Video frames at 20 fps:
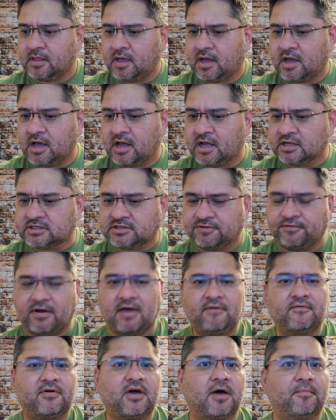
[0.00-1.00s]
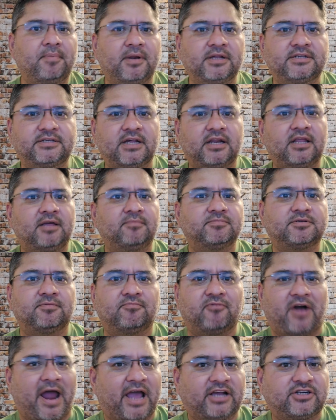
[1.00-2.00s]
uh, Survival Company sent him
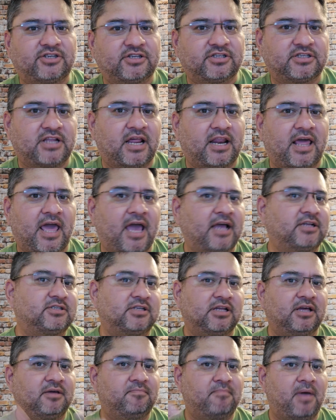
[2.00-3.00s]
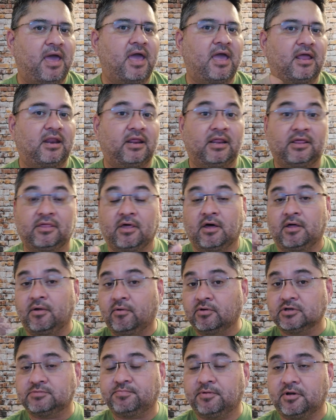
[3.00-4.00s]
some rations that he actually made. And he thought it
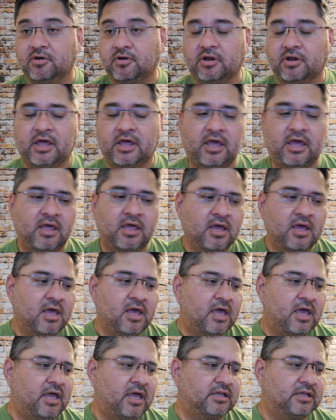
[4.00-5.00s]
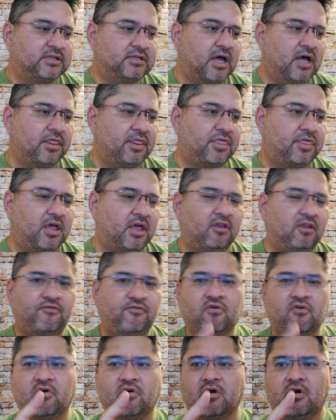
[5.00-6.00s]
was pretty good. He he's done things
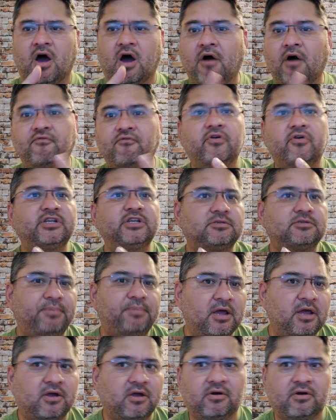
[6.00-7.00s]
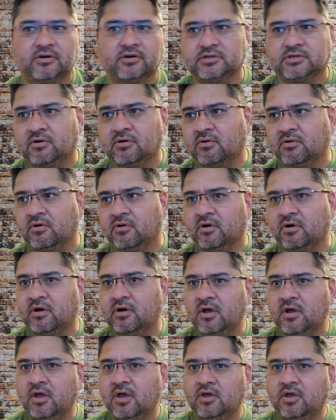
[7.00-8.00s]
for hovering speakers or
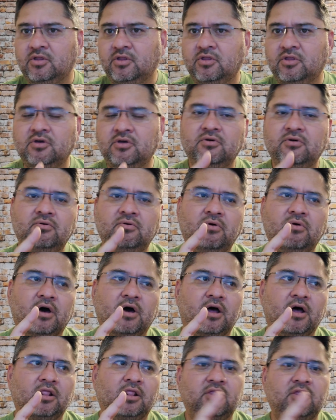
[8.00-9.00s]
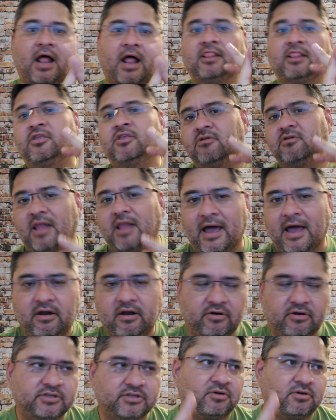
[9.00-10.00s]
new uh, new
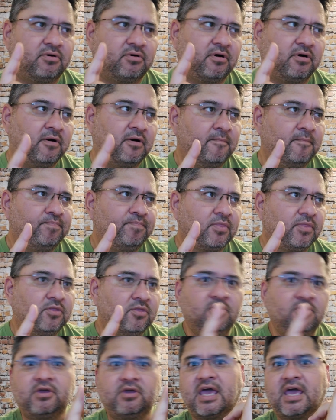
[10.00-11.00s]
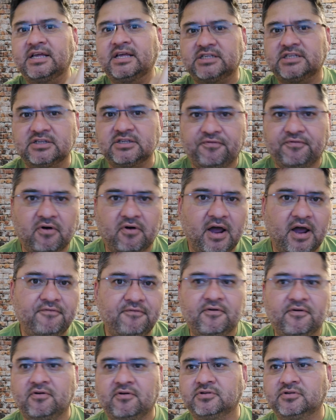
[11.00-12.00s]
lighters or new cases for
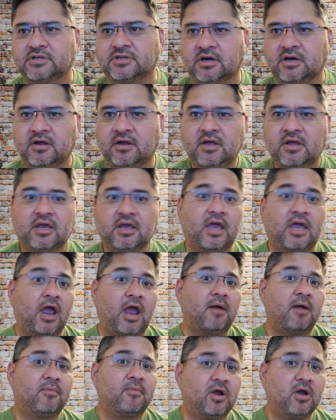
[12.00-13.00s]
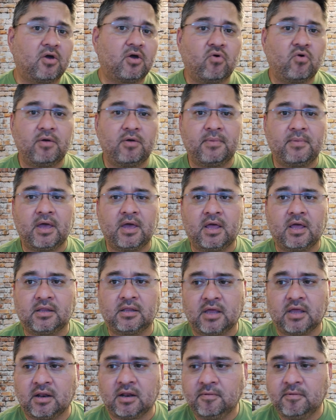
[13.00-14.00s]
iPhones, uh, camera
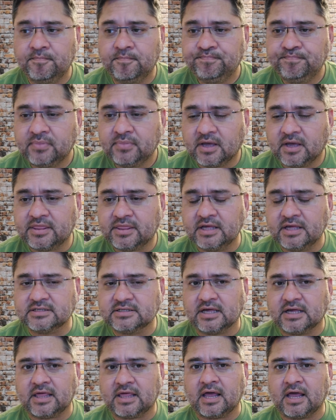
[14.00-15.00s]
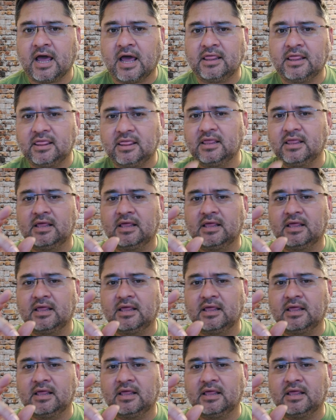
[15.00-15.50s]
equipment, and, and things like that. I